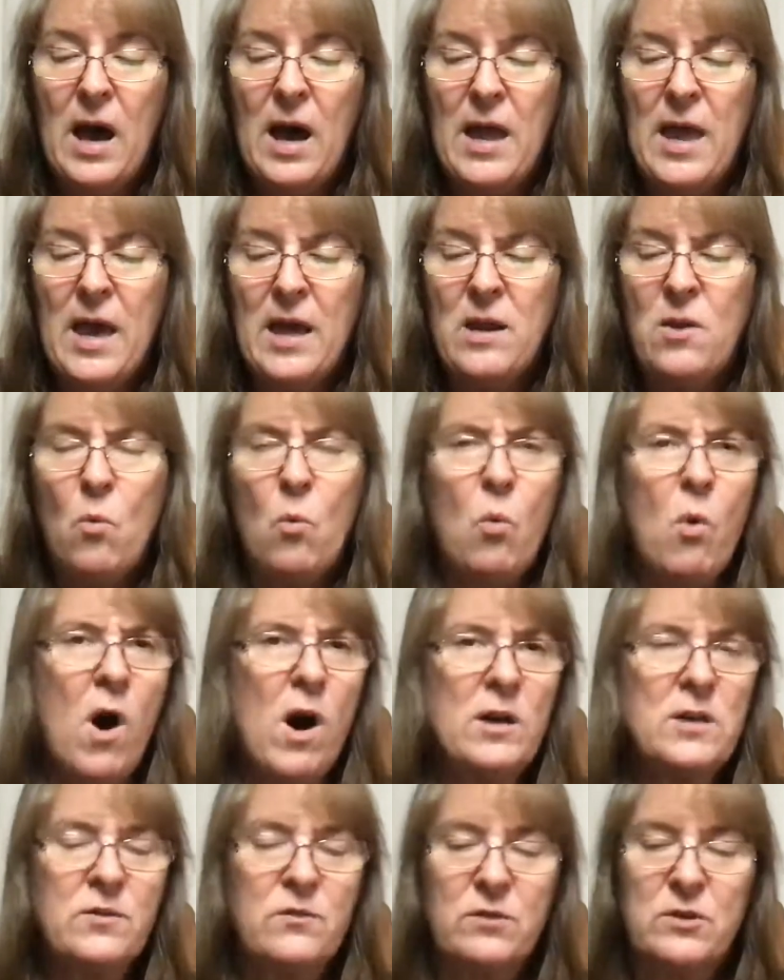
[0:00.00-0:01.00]
I hadn't
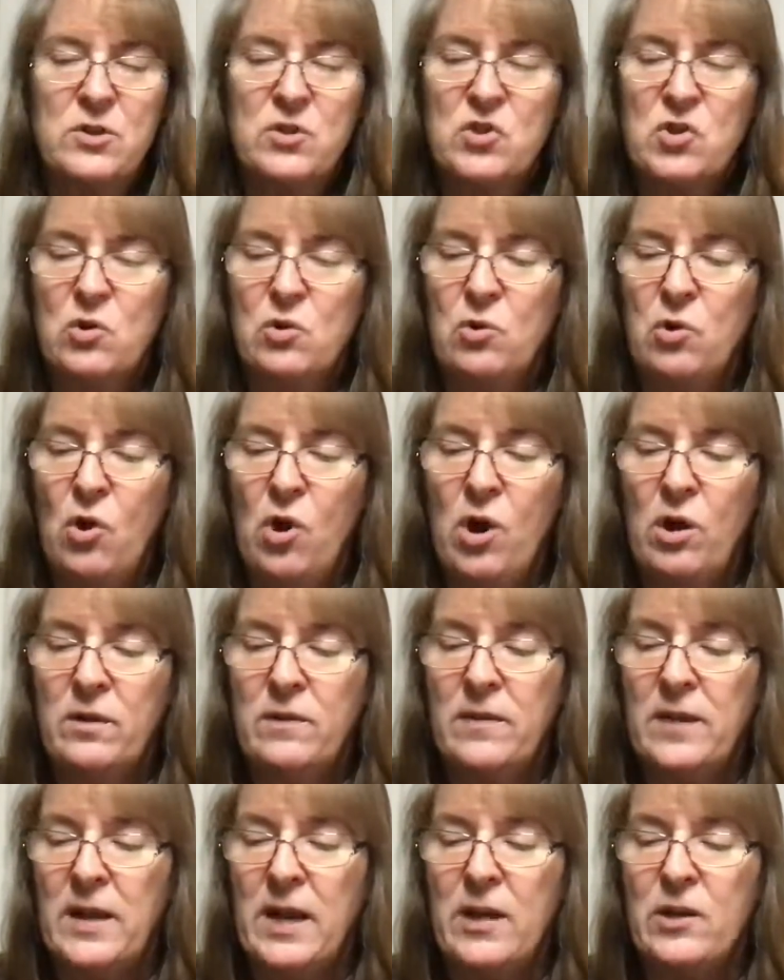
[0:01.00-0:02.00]
walked for so
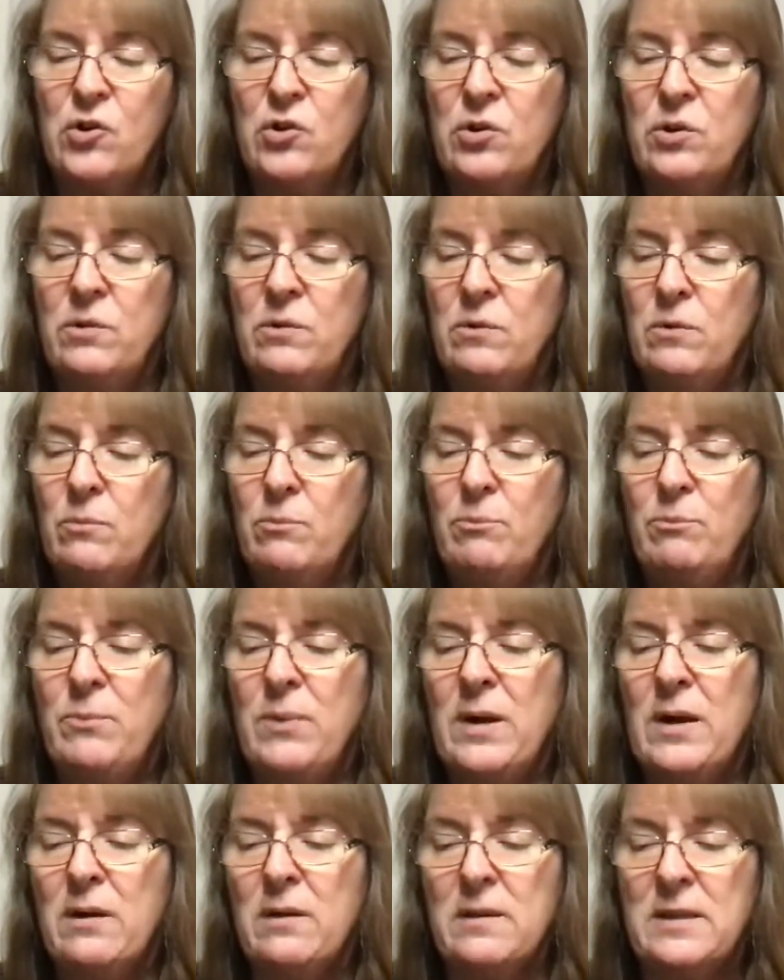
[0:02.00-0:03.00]
long that I could
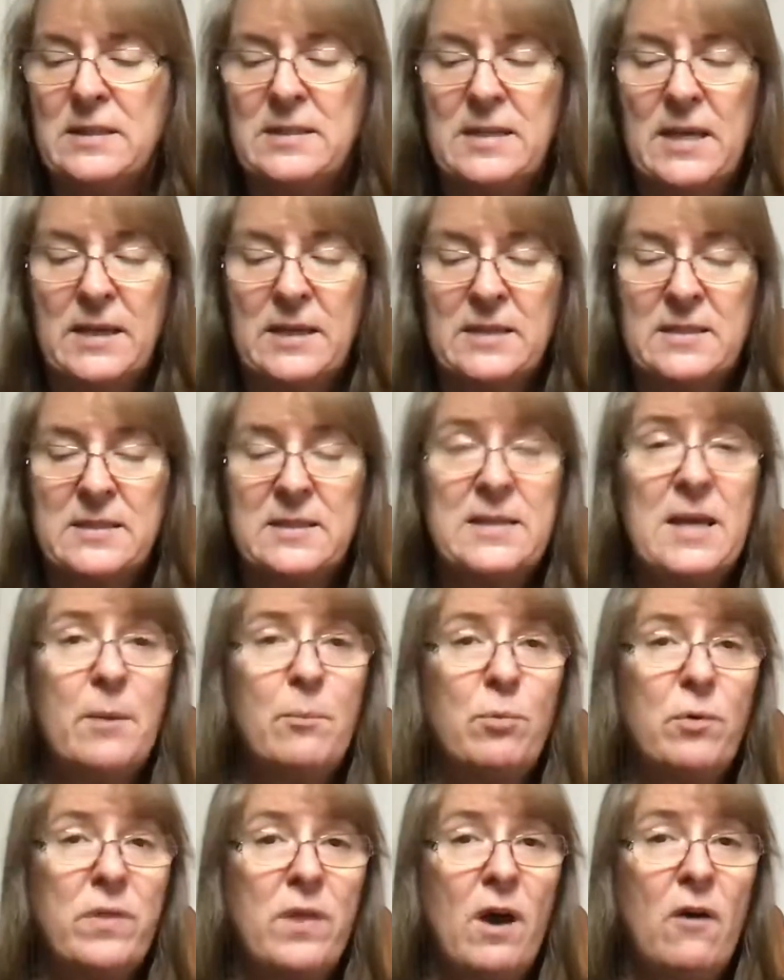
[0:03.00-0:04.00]
barely take a
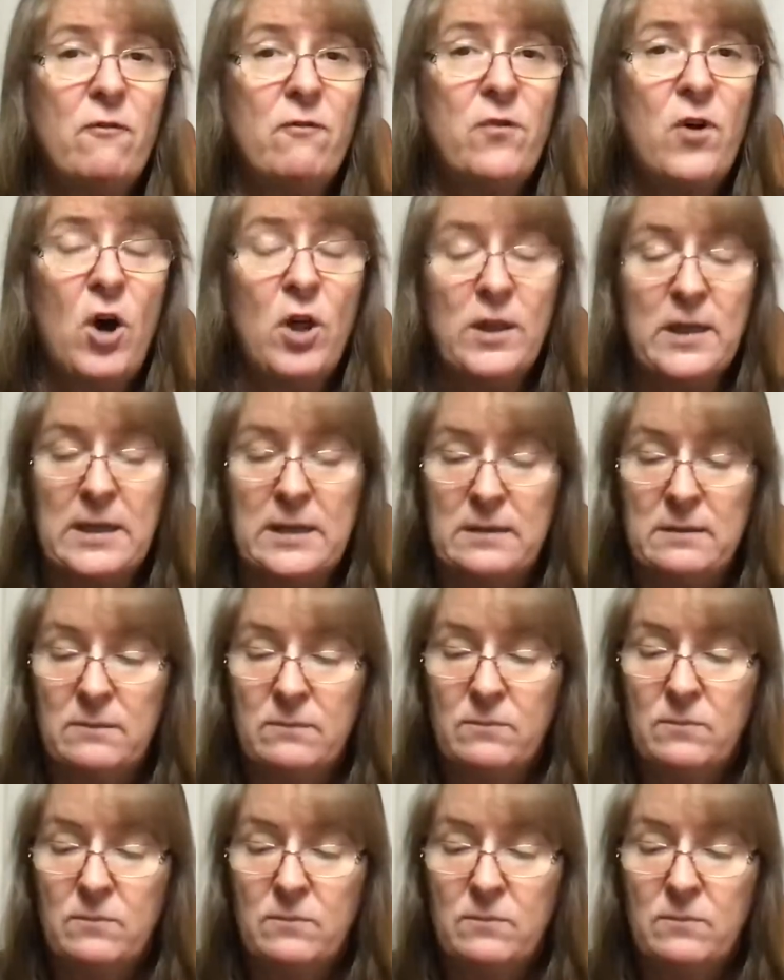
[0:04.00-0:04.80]
step without falling.